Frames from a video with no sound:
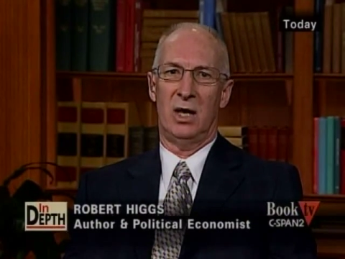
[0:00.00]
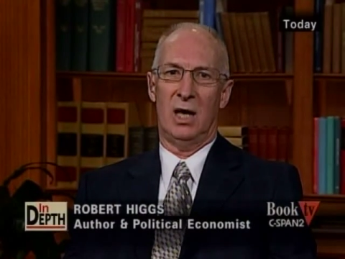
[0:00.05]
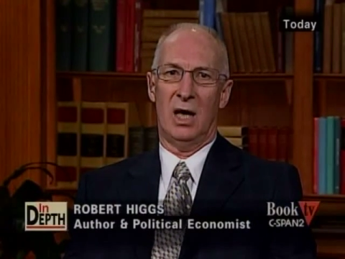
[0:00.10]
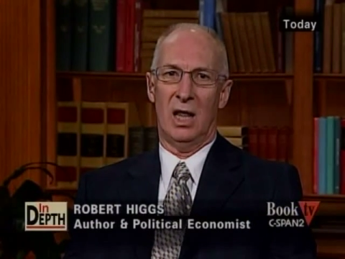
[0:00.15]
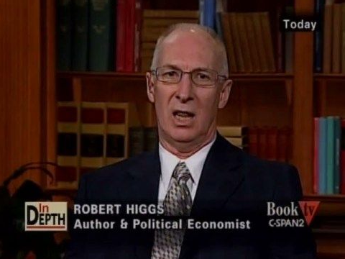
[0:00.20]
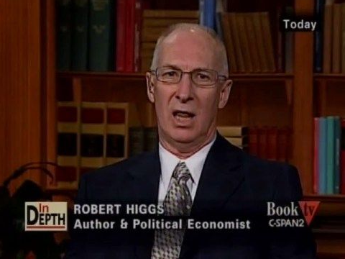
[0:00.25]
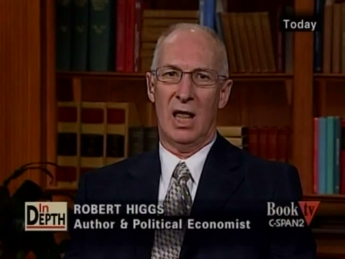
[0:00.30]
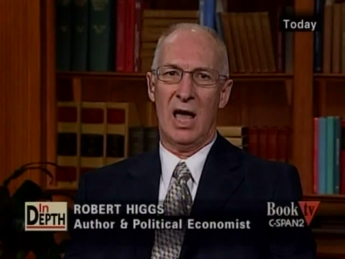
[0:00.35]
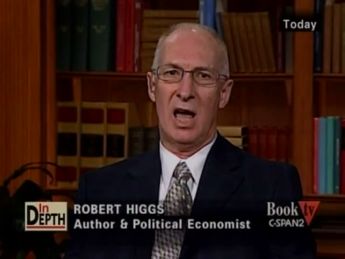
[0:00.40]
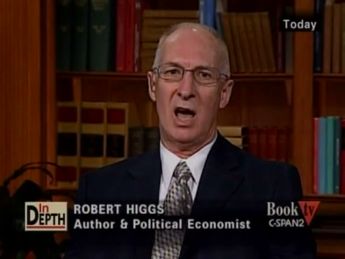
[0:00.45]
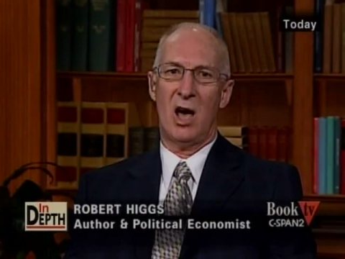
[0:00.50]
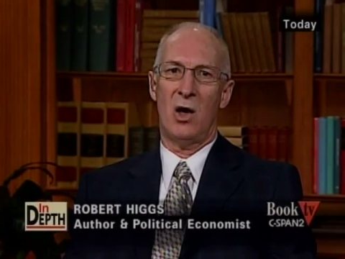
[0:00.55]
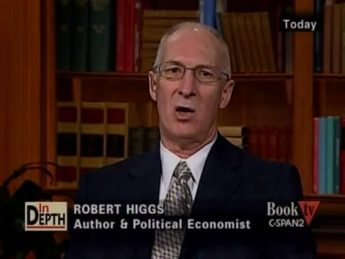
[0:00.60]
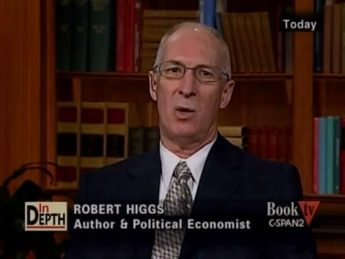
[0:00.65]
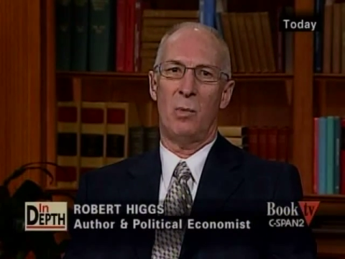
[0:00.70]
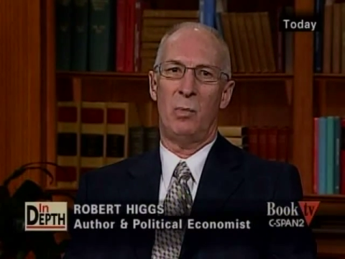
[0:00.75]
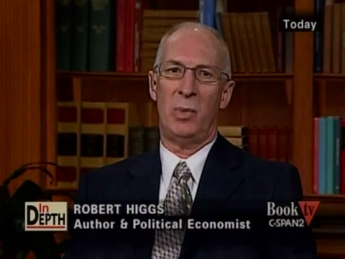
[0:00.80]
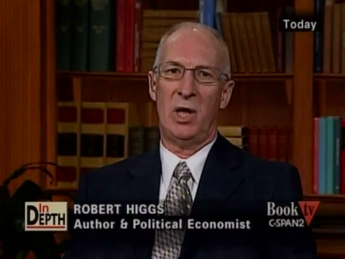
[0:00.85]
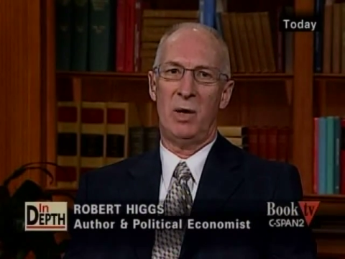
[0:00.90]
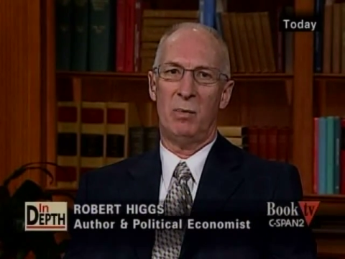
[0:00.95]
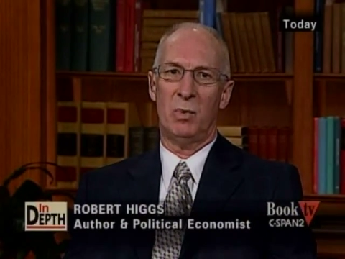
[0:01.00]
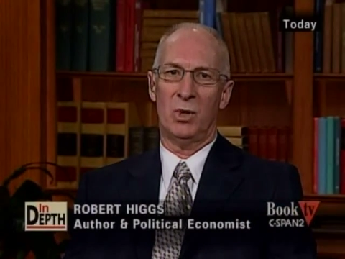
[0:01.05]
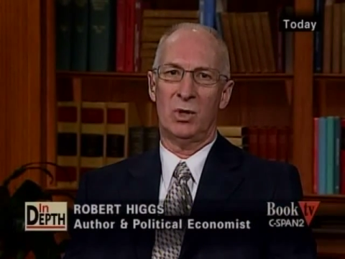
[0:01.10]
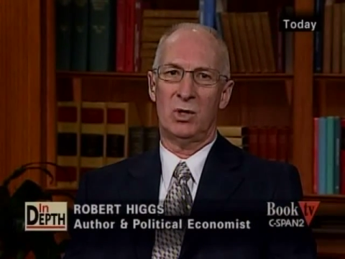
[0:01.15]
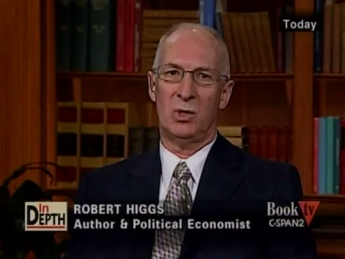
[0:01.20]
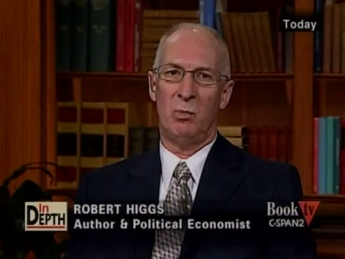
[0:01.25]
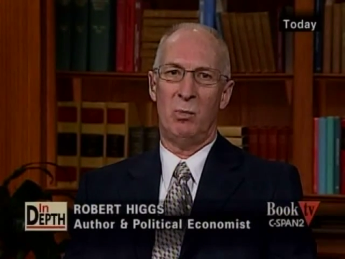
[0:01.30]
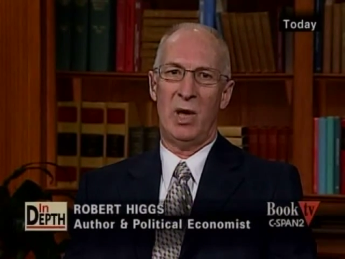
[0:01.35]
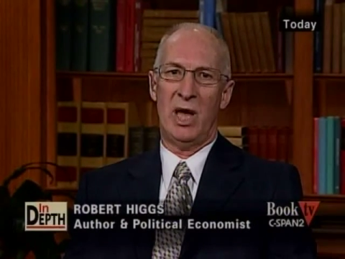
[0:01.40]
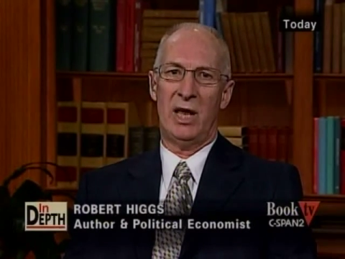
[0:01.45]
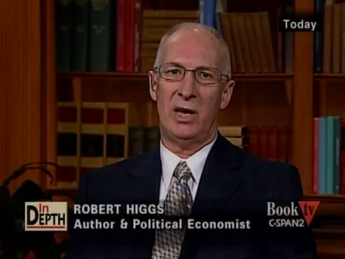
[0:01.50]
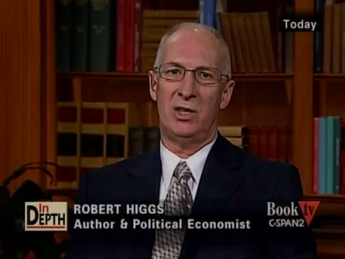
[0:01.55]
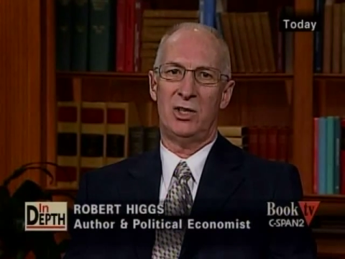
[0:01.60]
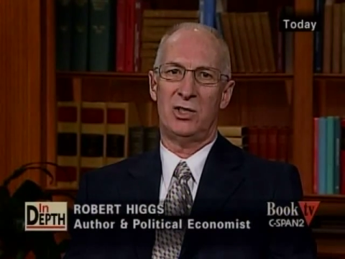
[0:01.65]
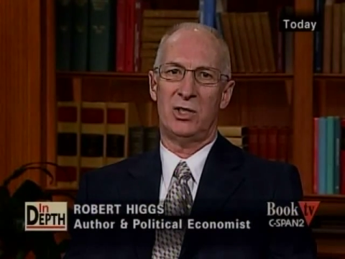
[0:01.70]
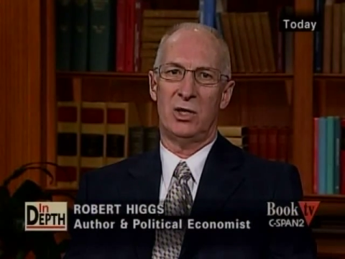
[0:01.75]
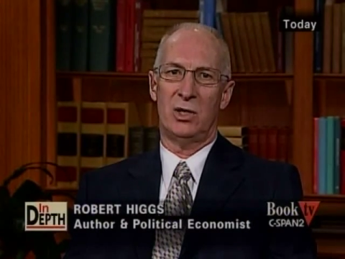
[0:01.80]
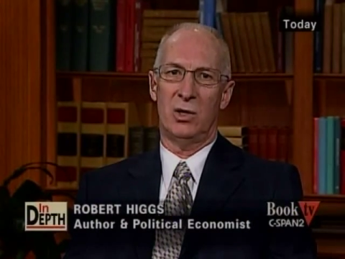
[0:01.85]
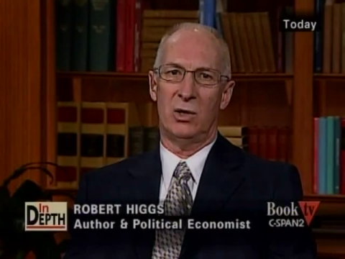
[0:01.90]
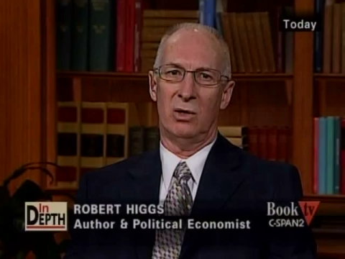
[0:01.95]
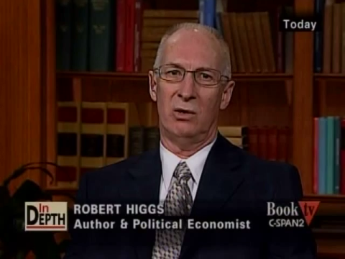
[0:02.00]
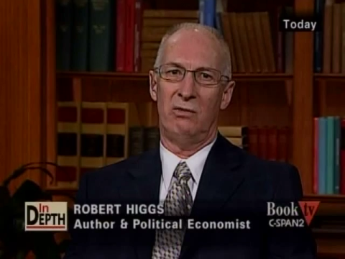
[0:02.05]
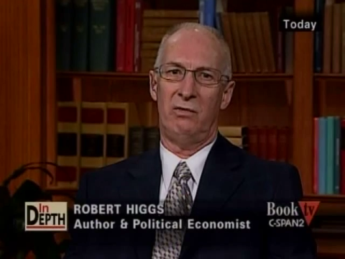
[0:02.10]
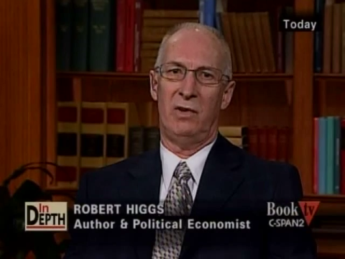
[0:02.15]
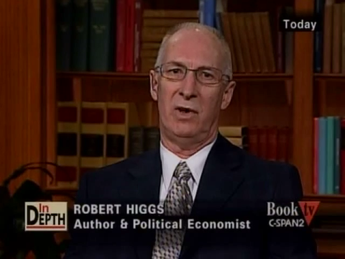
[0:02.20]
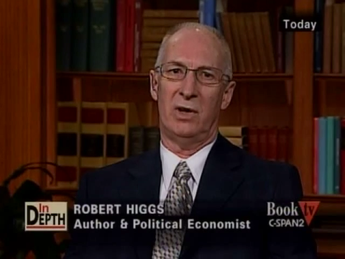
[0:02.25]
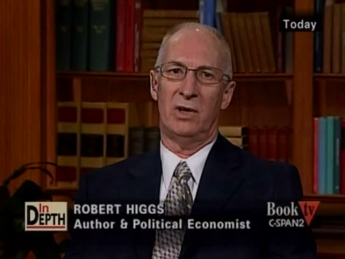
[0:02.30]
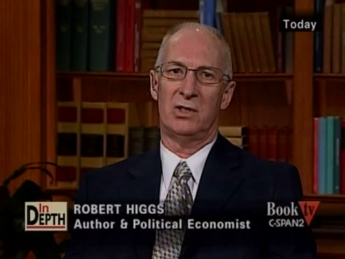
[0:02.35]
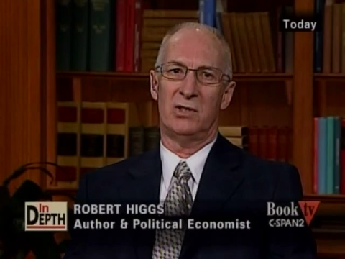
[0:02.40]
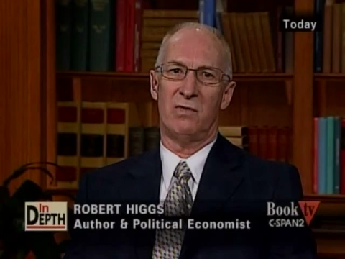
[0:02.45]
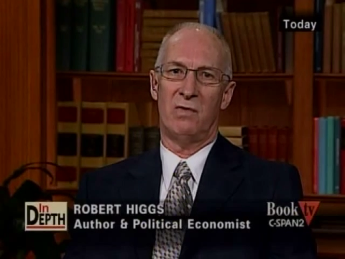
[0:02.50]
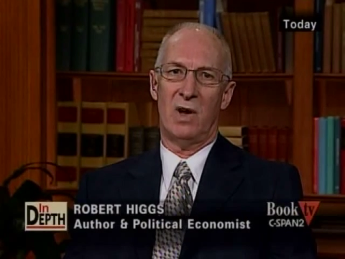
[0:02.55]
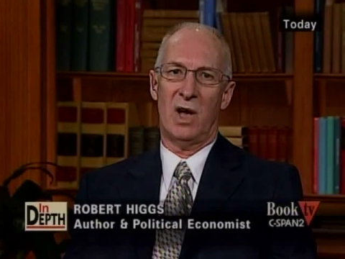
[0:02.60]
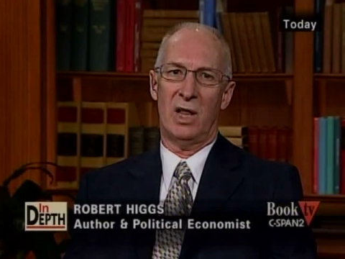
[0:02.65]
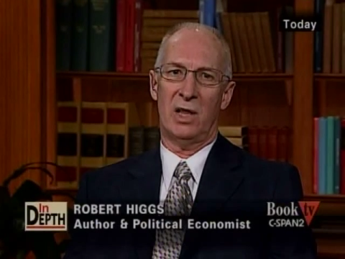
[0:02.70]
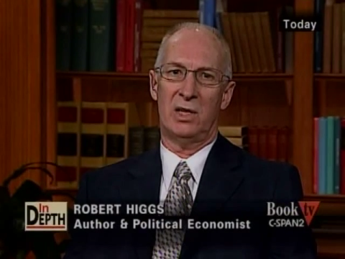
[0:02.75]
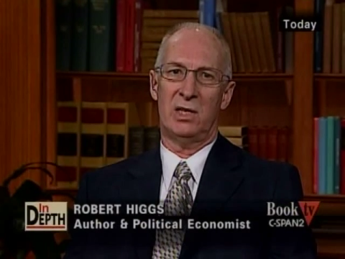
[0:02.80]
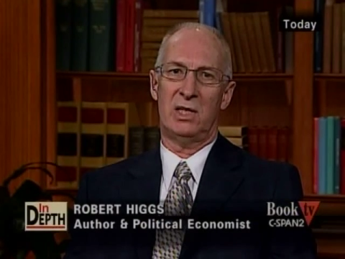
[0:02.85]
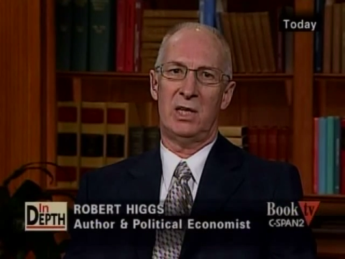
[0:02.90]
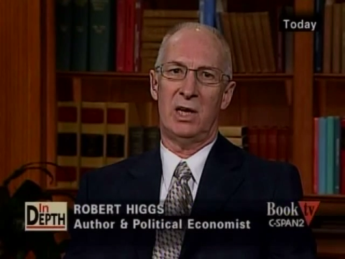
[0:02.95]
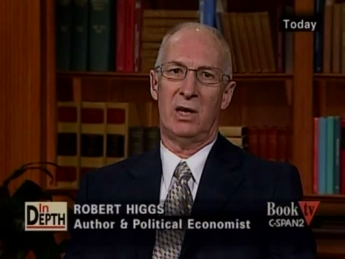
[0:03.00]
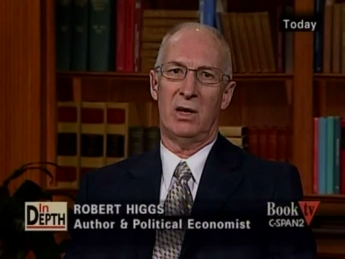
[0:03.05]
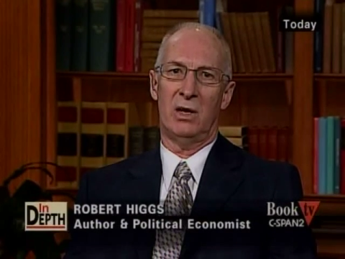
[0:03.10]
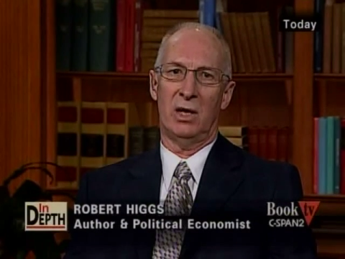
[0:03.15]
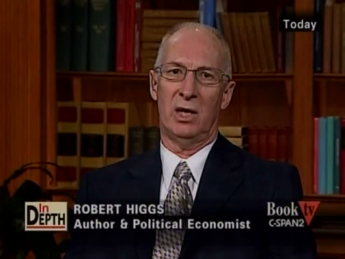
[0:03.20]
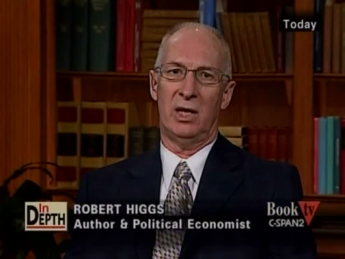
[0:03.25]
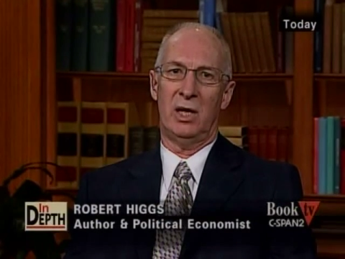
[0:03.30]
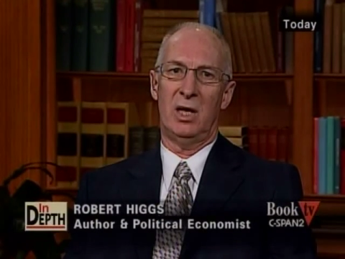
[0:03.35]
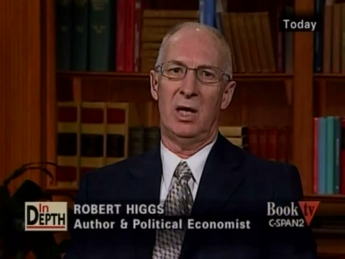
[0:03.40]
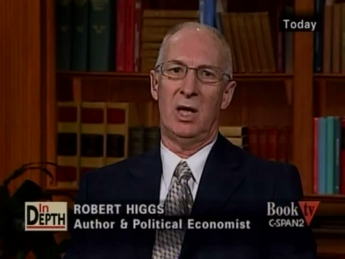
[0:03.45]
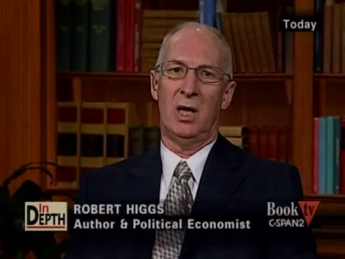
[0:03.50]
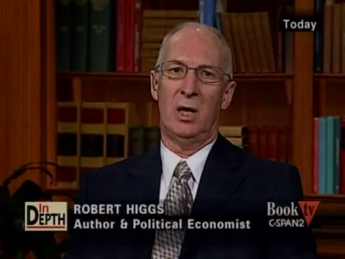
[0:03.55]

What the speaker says: allow people to manage their own affairs voluntarily,